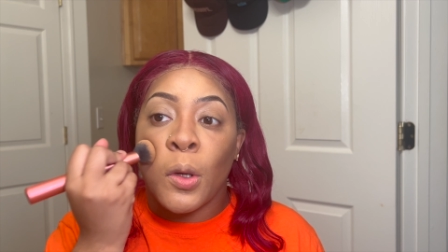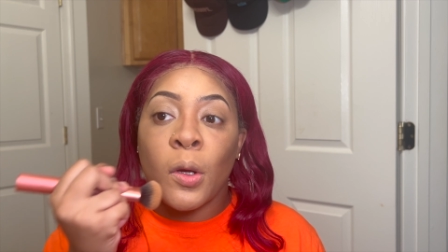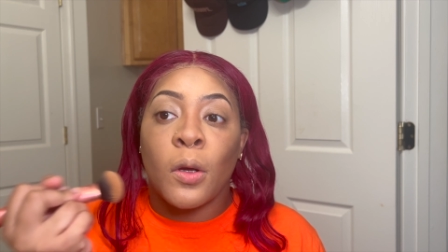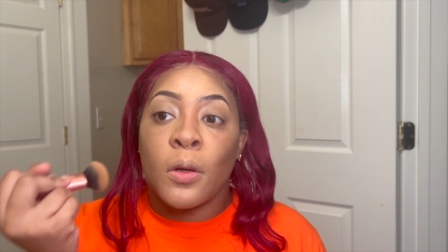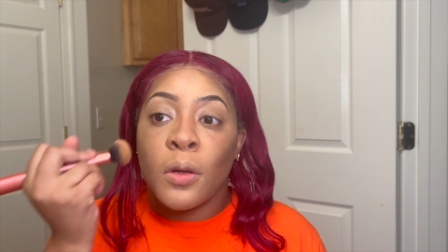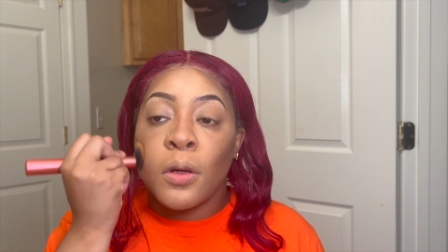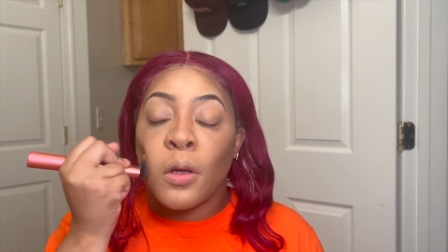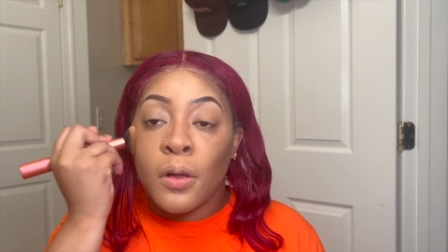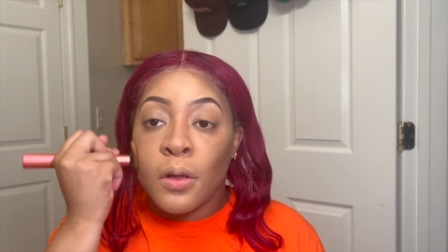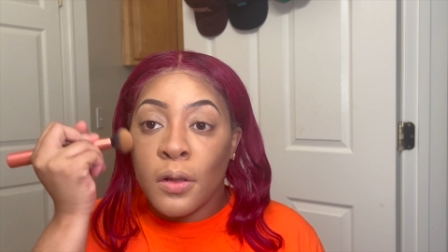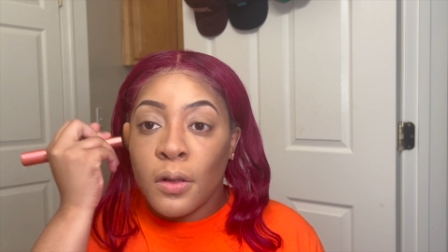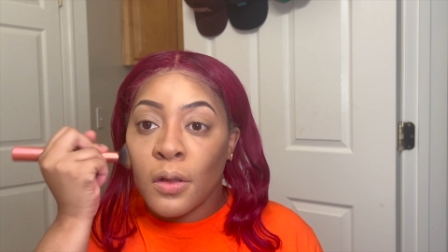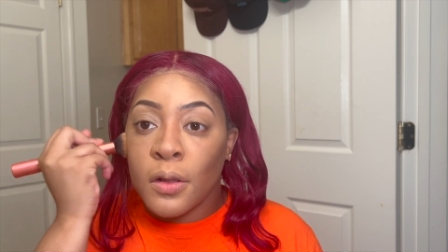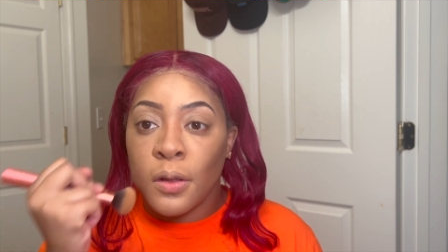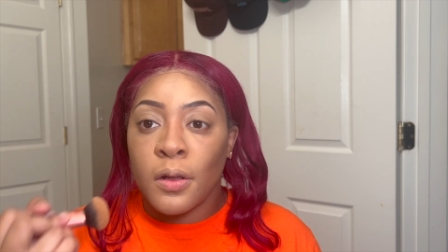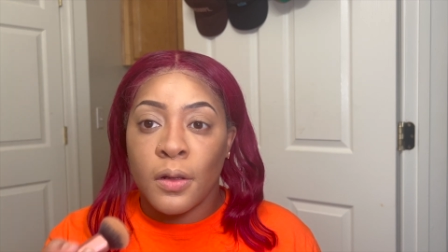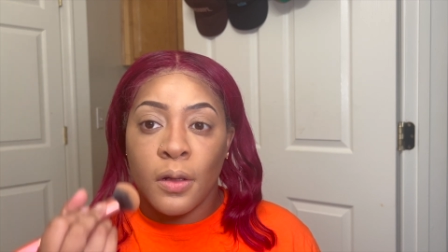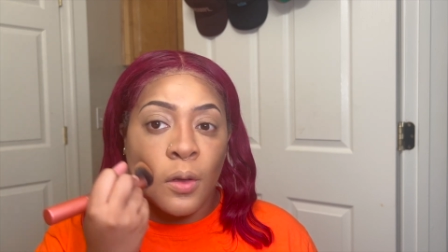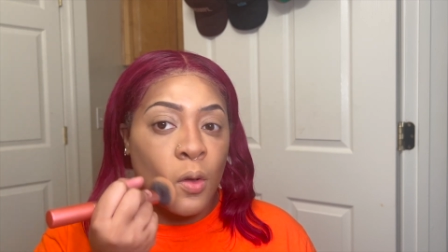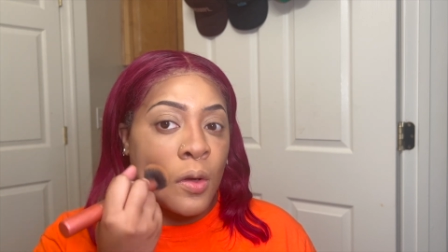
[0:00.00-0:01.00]
I'm just
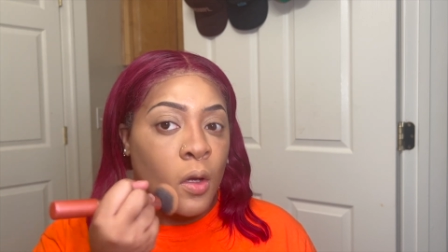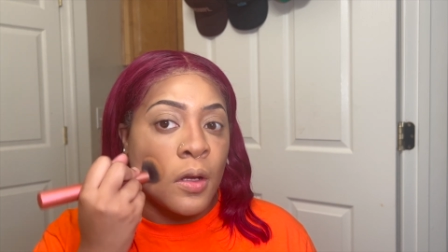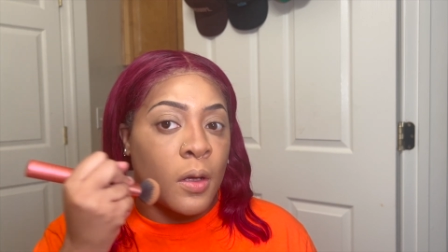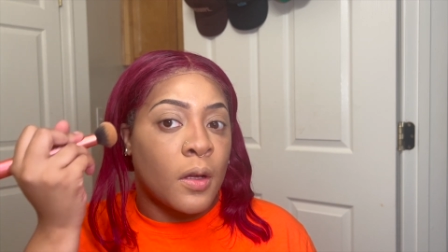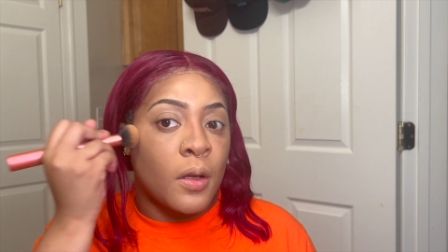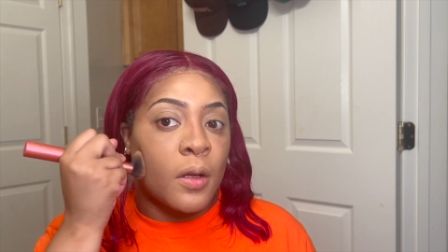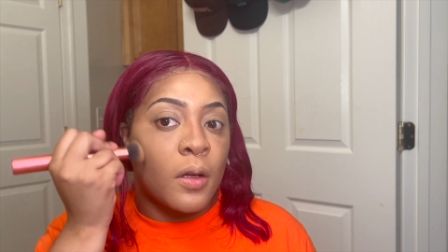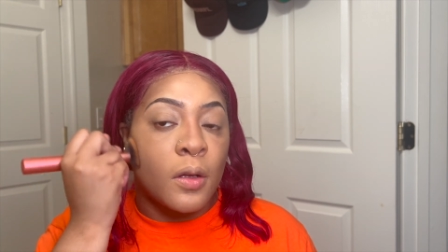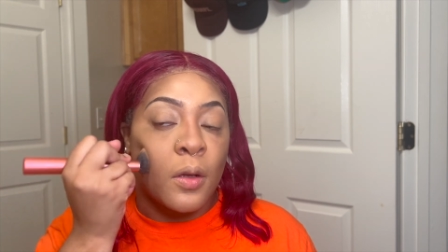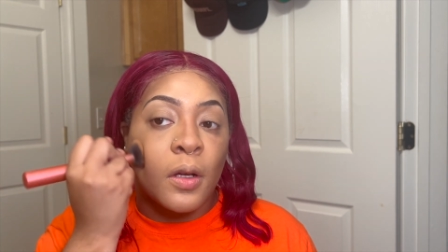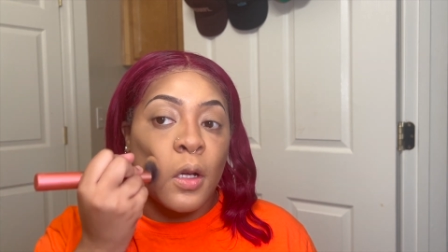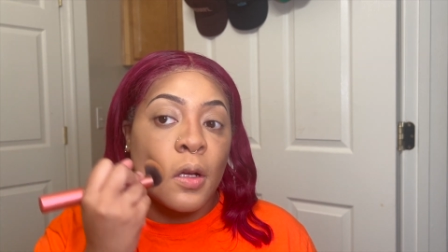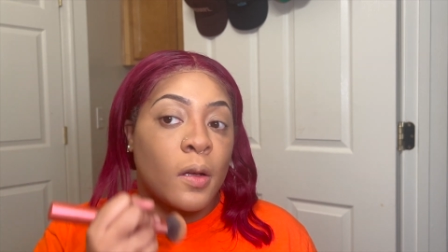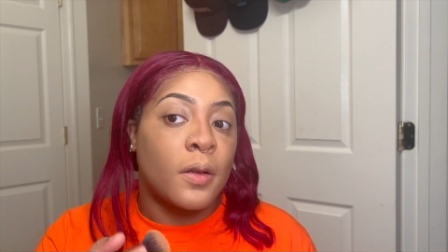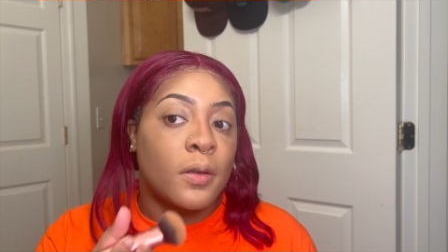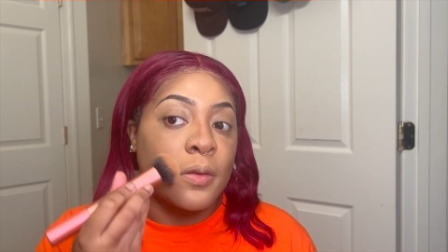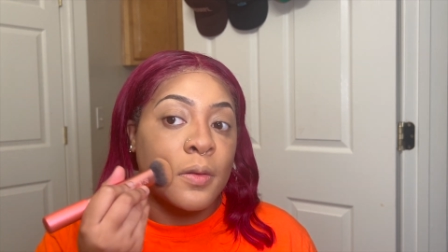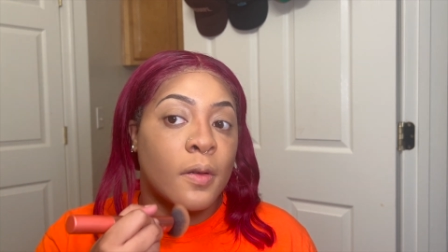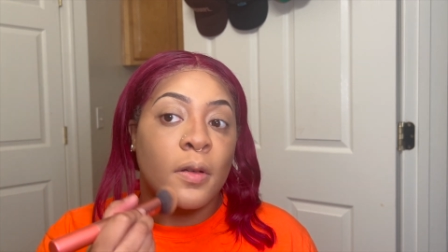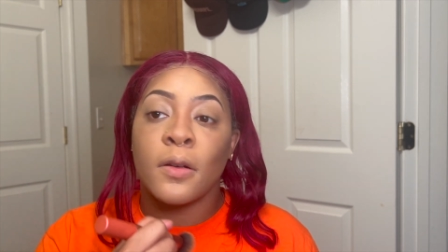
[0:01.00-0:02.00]
going to go
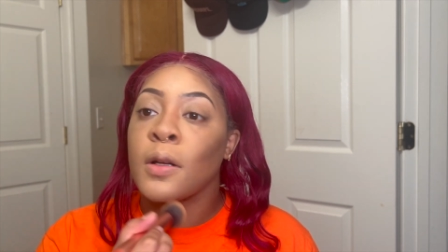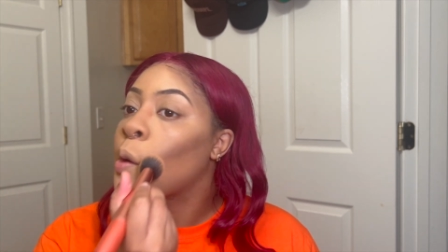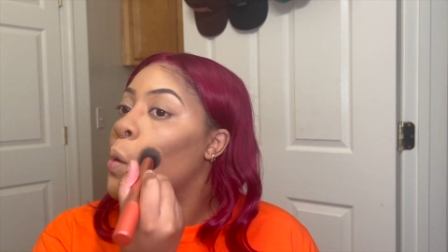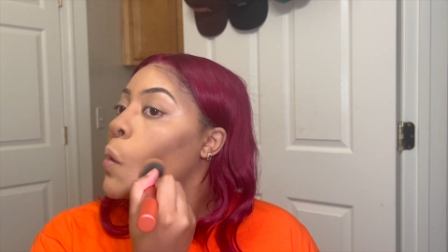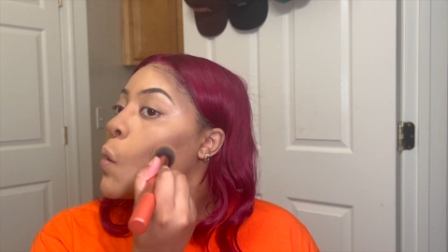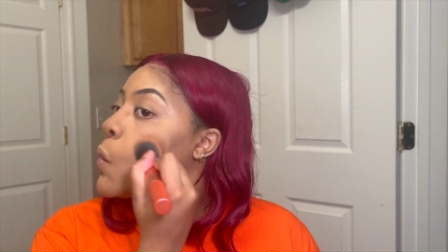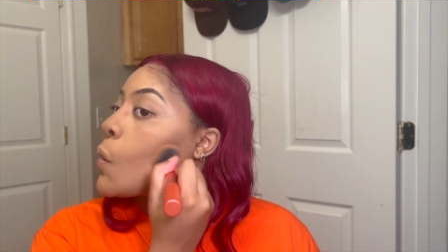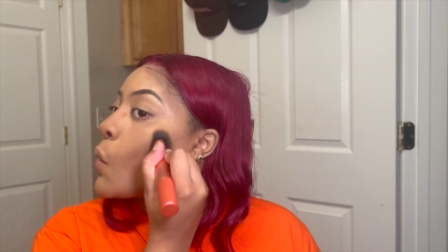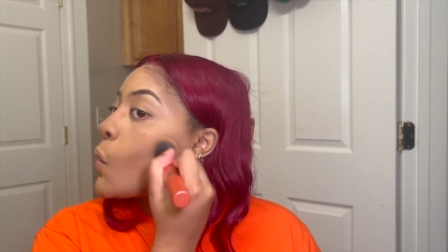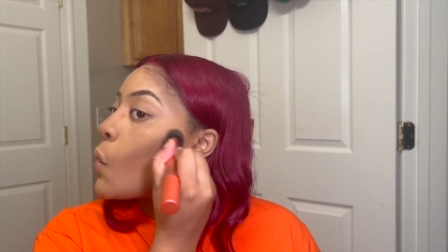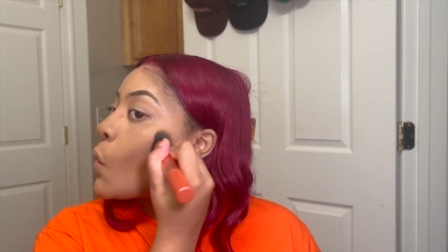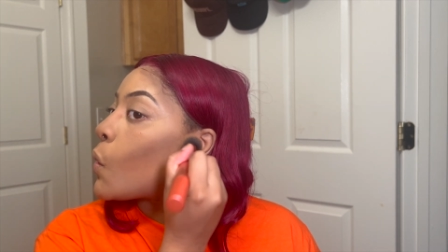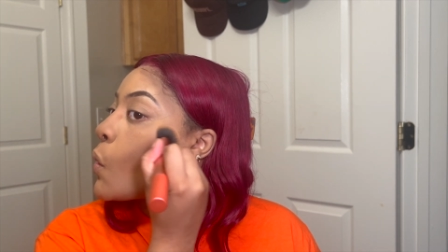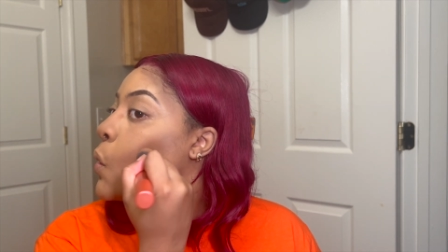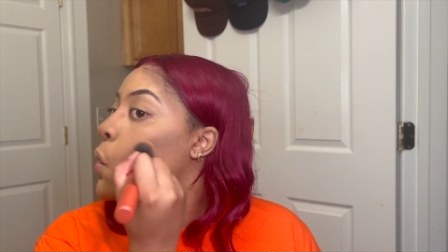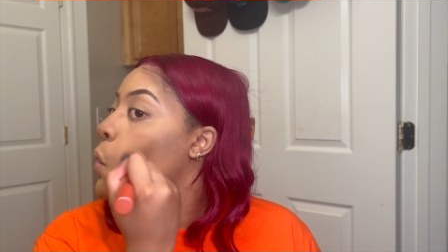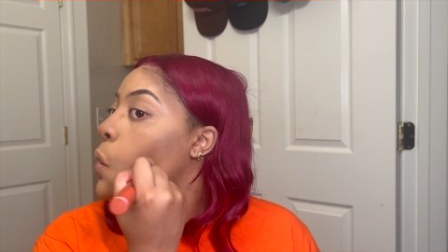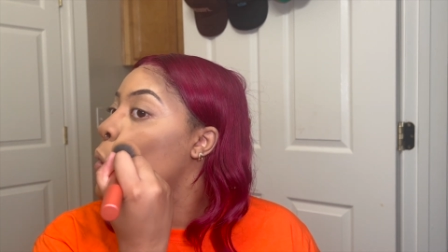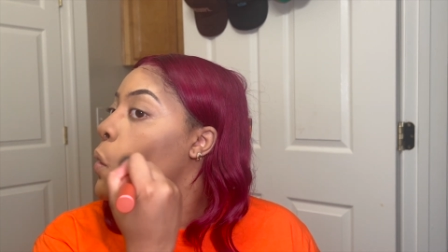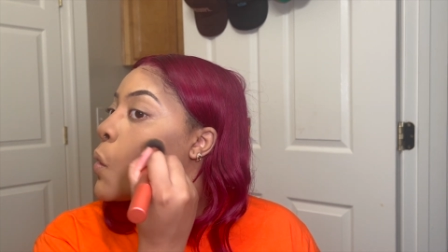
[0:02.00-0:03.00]
in with the darkest
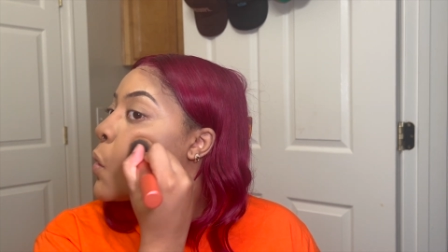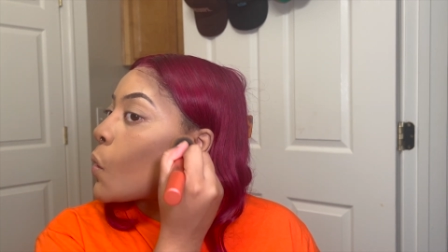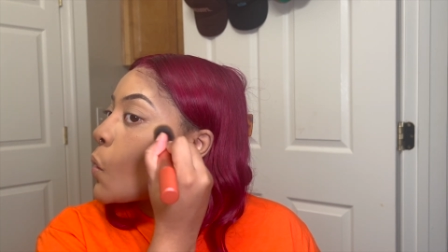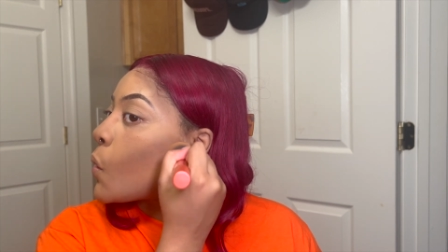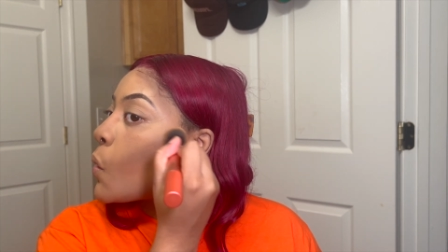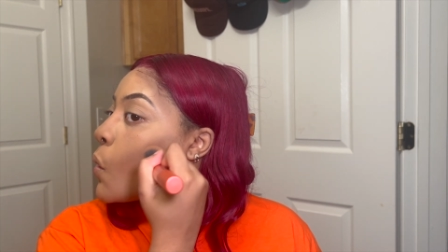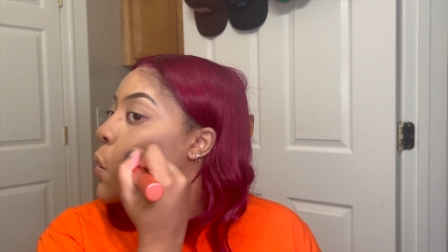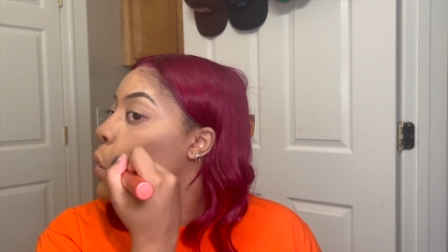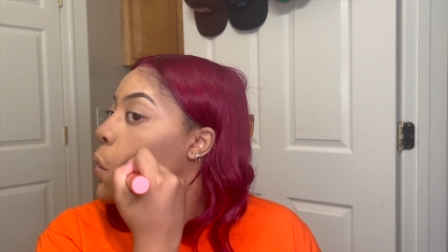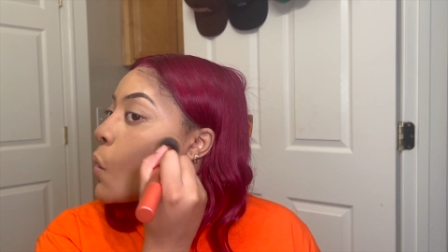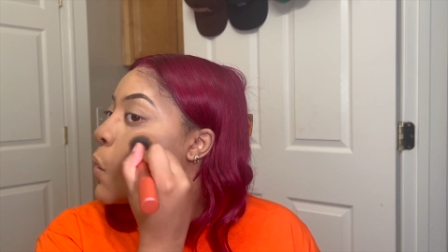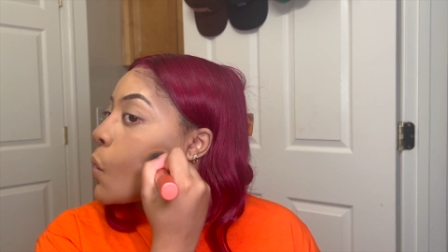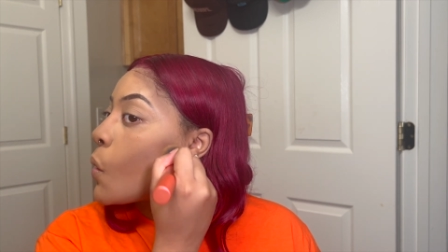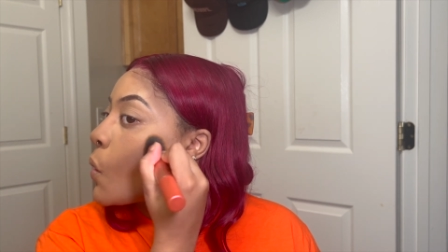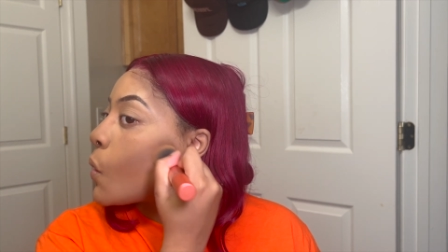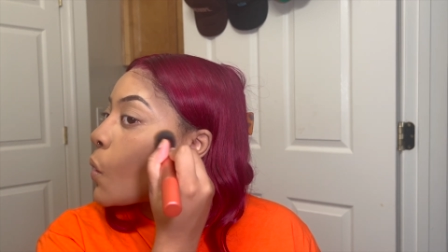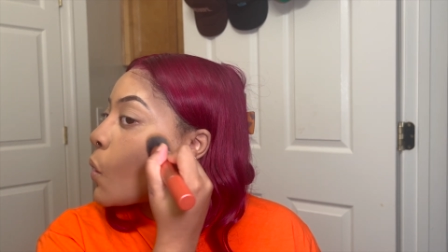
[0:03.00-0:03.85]
shade on the